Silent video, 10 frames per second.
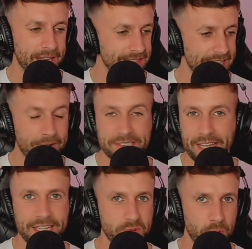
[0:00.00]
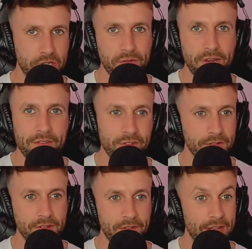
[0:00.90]
series like this would have
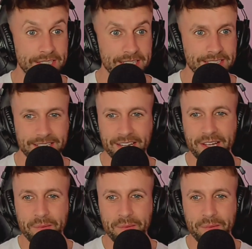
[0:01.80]
never have existed,